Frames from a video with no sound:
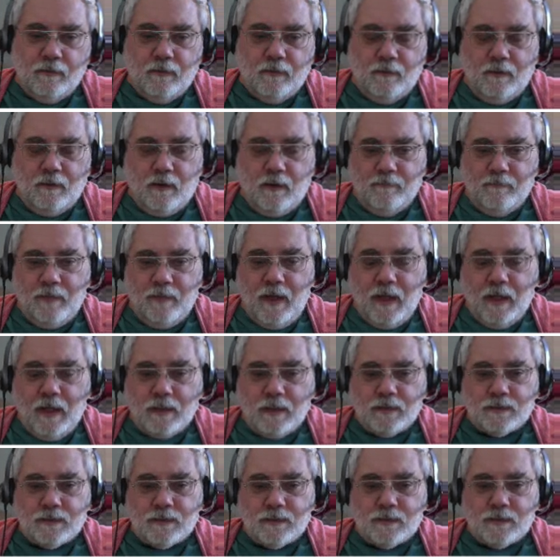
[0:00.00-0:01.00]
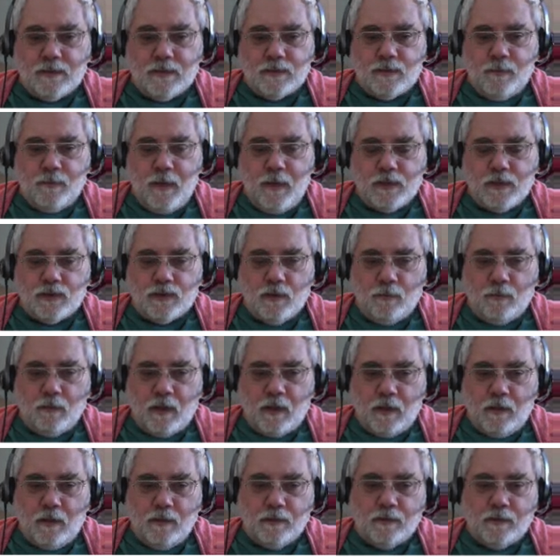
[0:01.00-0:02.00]
of x, the spatial
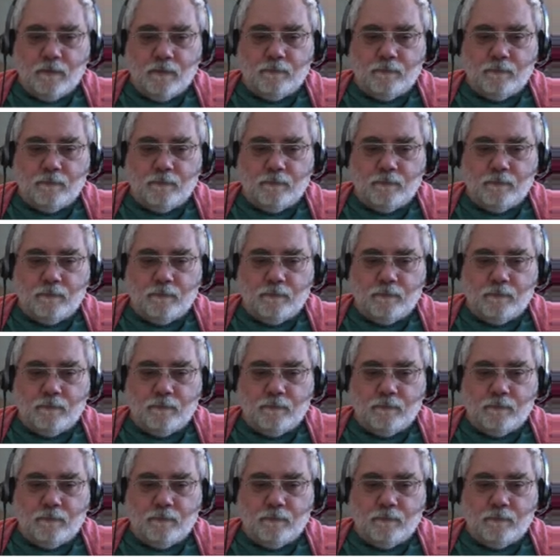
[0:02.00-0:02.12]
part,